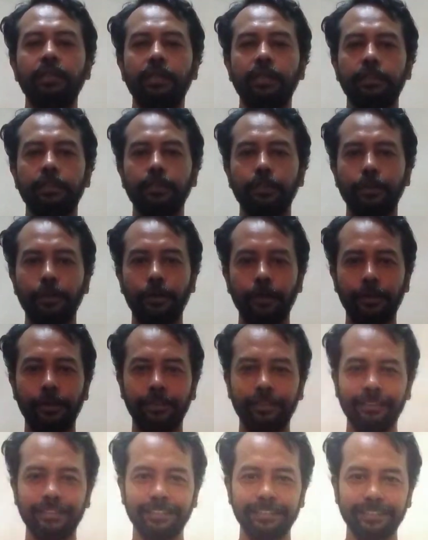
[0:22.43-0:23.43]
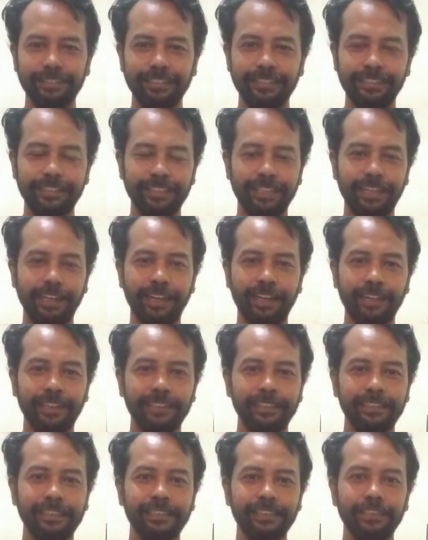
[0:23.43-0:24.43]
like that. Yeah.
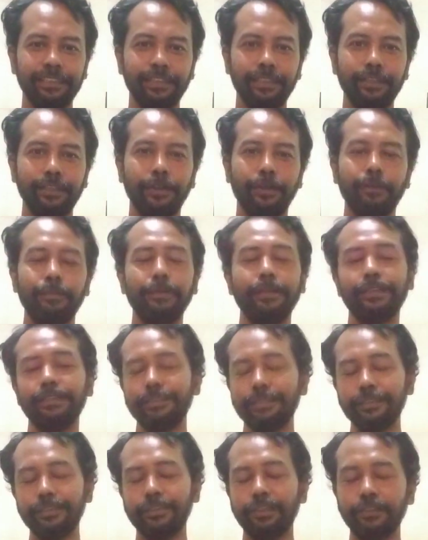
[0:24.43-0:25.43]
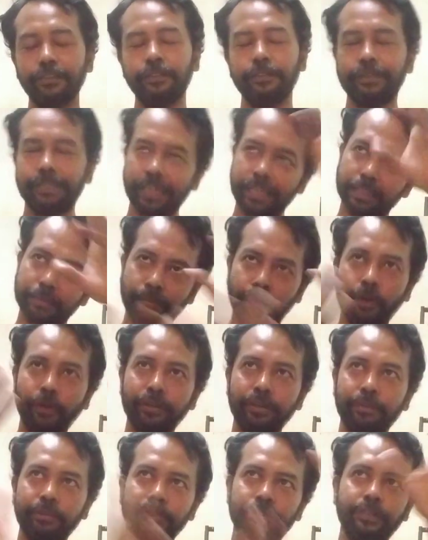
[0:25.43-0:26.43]
But if you take the
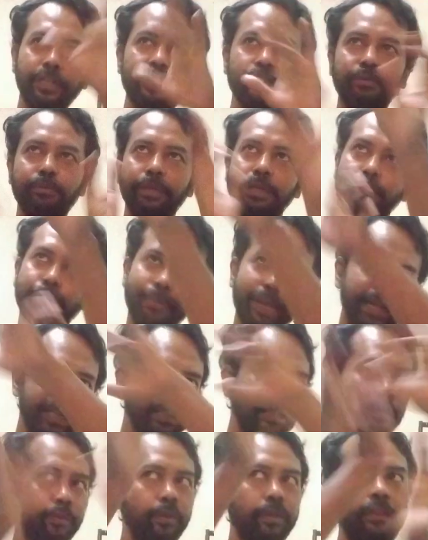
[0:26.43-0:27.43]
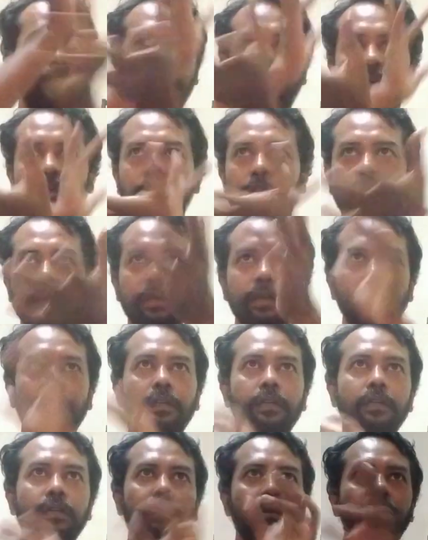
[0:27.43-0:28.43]
poem, you try to mend it
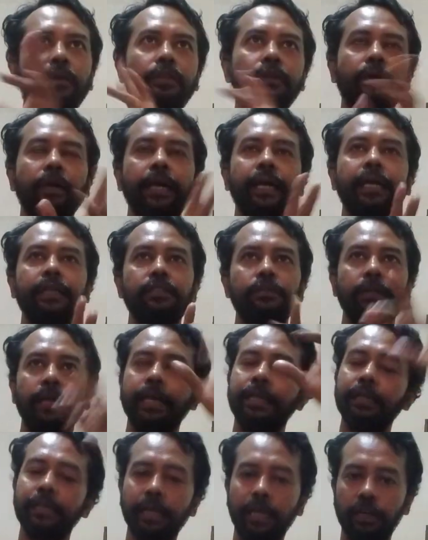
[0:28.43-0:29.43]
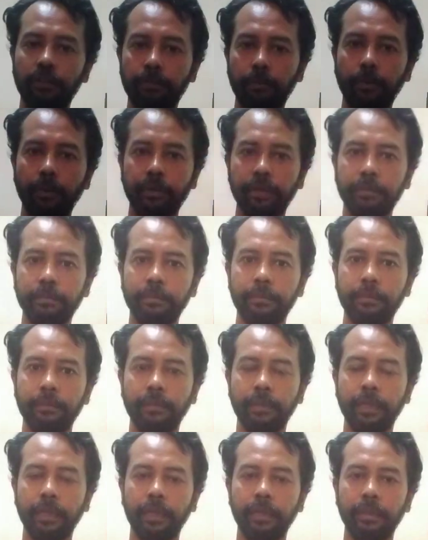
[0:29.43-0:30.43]
with your hands, or any kind of poem,
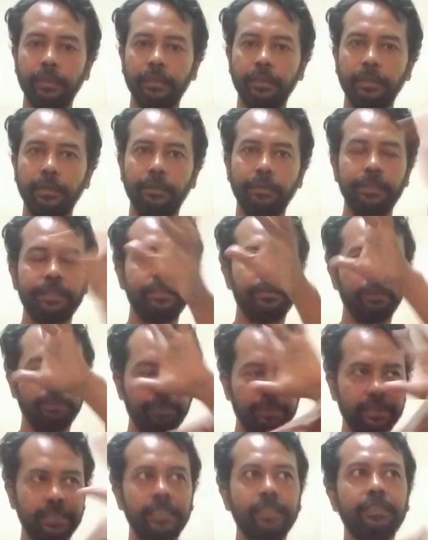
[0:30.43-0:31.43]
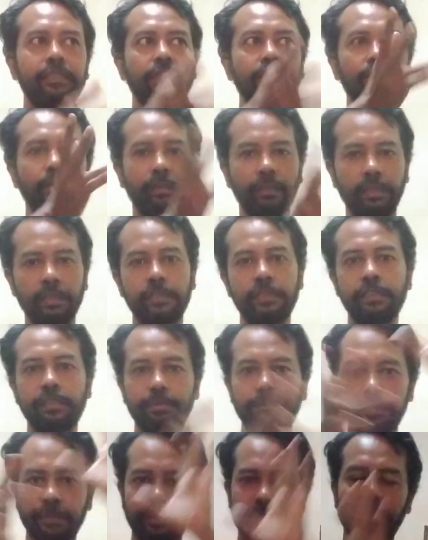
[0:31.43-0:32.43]
right? It's representing this,
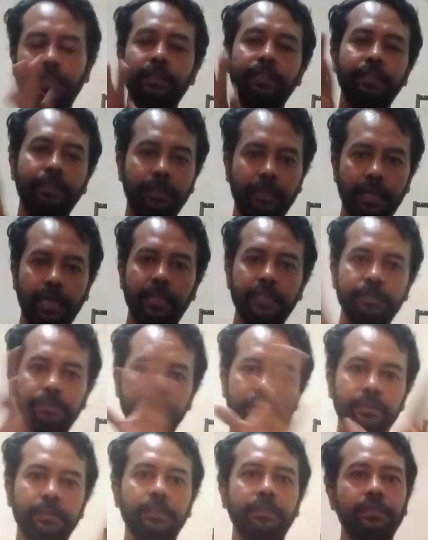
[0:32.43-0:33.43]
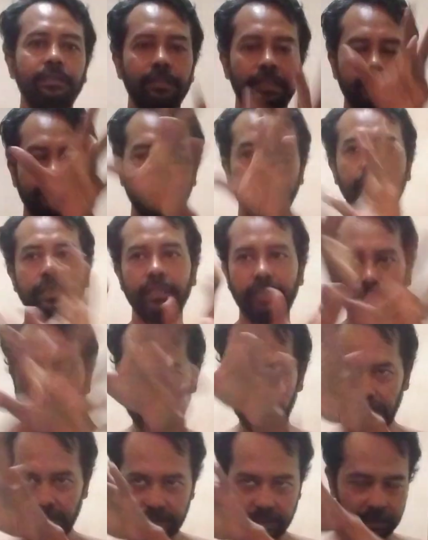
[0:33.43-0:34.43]
it's representing that, it's representing in
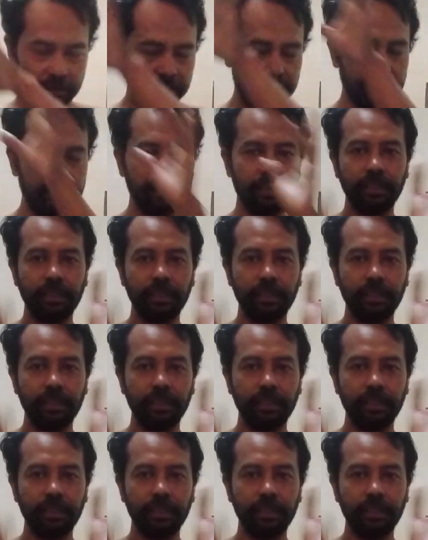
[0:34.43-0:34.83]
every single